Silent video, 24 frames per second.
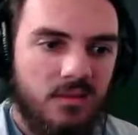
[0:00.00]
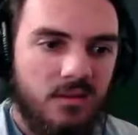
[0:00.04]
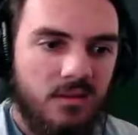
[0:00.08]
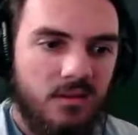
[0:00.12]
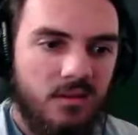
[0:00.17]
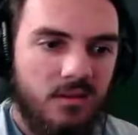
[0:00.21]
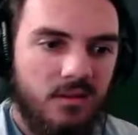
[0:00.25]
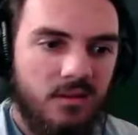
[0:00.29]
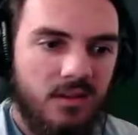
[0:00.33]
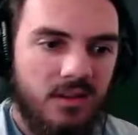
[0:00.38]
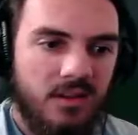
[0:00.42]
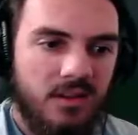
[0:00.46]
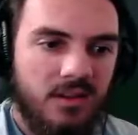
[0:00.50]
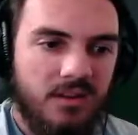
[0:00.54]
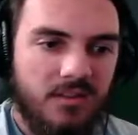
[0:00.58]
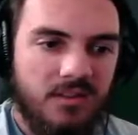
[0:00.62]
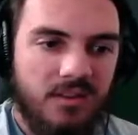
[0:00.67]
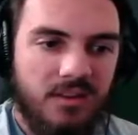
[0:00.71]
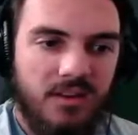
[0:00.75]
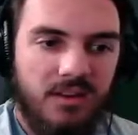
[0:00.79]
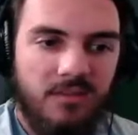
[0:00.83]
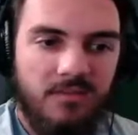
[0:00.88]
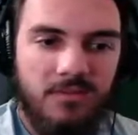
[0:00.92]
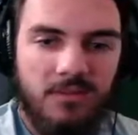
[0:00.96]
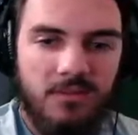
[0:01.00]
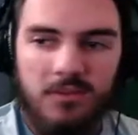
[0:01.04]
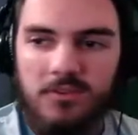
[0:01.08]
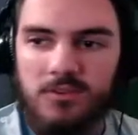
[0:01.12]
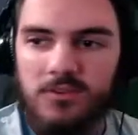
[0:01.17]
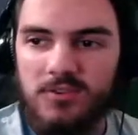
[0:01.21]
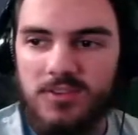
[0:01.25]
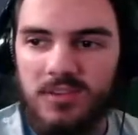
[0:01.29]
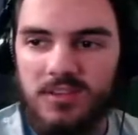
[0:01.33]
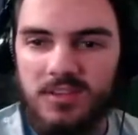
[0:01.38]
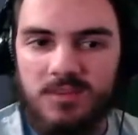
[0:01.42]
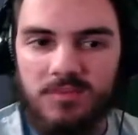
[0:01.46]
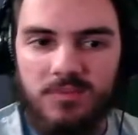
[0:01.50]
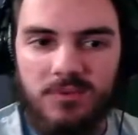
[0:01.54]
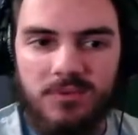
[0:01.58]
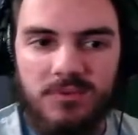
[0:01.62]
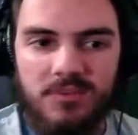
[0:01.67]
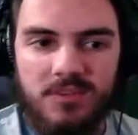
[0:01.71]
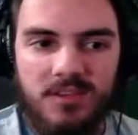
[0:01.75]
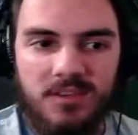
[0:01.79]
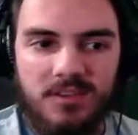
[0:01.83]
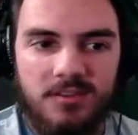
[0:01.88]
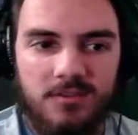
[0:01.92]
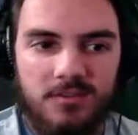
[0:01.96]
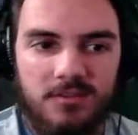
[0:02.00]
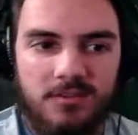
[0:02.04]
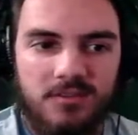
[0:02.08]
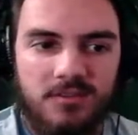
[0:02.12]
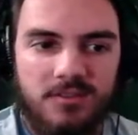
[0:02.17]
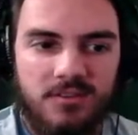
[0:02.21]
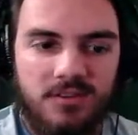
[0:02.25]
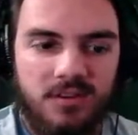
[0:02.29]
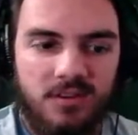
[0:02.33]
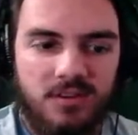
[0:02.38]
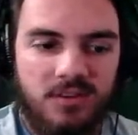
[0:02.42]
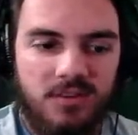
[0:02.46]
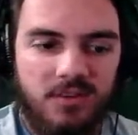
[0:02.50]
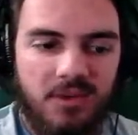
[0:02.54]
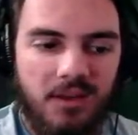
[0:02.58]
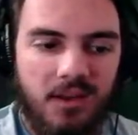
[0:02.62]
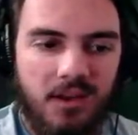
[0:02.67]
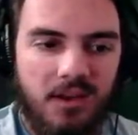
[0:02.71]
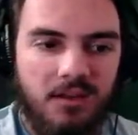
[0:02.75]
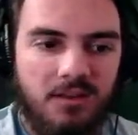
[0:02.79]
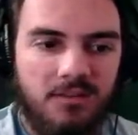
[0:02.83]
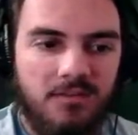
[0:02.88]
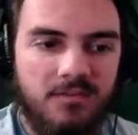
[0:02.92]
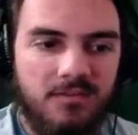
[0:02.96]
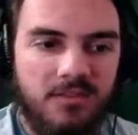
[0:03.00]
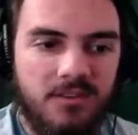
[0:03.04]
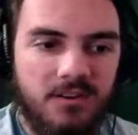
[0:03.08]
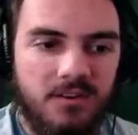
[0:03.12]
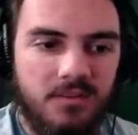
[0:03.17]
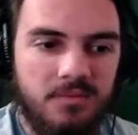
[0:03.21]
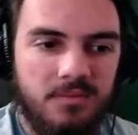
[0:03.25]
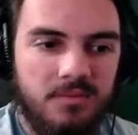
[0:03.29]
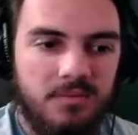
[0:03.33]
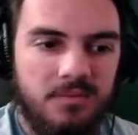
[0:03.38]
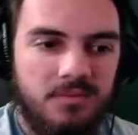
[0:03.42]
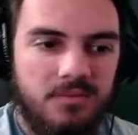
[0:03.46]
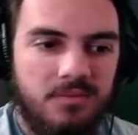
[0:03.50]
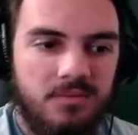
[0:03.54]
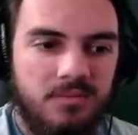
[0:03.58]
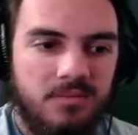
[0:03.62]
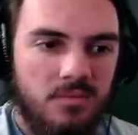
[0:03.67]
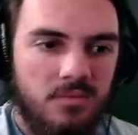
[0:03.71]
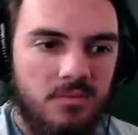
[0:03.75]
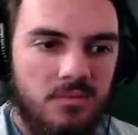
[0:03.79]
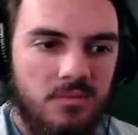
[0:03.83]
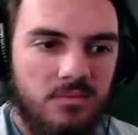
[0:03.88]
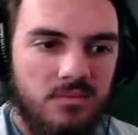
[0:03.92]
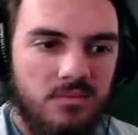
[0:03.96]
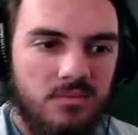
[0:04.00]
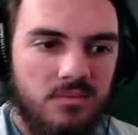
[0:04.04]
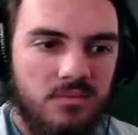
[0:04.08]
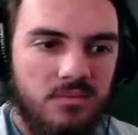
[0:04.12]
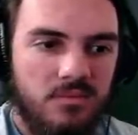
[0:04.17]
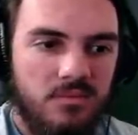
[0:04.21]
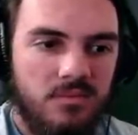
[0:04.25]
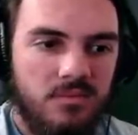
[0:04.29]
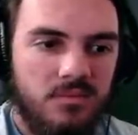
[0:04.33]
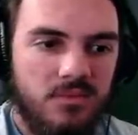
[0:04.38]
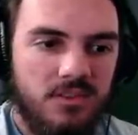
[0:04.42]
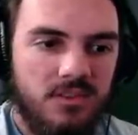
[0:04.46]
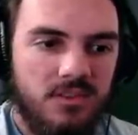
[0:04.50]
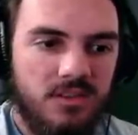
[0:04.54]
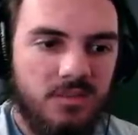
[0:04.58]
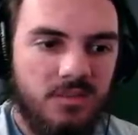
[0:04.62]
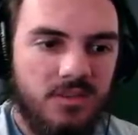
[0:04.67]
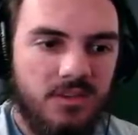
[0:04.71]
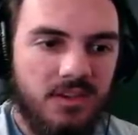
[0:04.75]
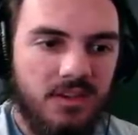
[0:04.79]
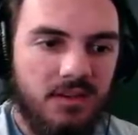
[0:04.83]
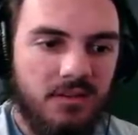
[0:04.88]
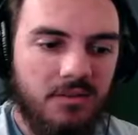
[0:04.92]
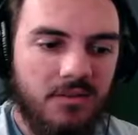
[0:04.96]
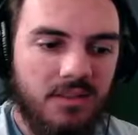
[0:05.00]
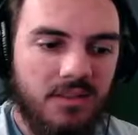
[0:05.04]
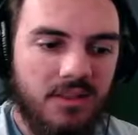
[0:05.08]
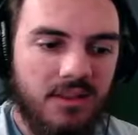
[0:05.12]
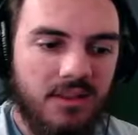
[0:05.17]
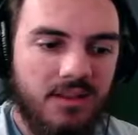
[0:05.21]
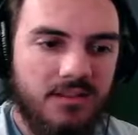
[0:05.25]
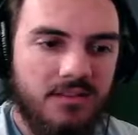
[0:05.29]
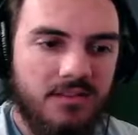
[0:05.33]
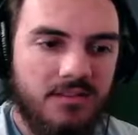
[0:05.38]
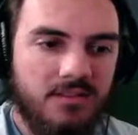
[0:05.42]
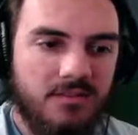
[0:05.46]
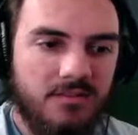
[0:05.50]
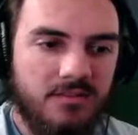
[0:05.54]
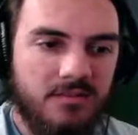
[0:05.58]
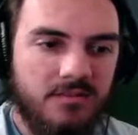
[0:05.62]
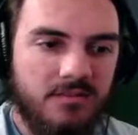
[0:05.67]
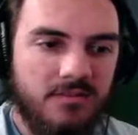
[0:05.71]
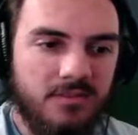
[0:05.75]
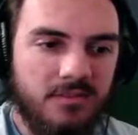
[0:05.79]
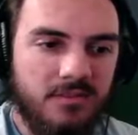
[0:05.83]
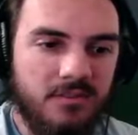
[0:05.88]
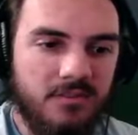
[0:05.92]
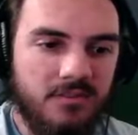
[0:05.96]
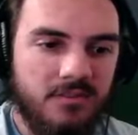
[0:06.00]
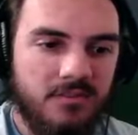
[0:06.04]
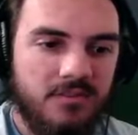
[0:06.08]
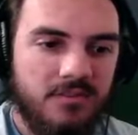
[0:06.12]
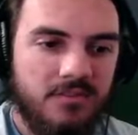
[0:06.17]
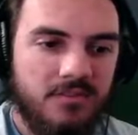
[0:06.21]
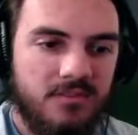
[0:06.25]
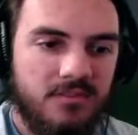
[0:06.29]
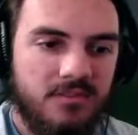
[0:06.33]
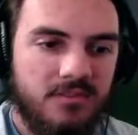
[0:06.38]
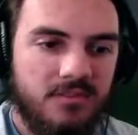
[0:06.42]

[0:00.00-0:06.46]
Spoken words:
Oh yeah, now that I have villagers, I suppose I could start on my iron farm. But something I would like to do first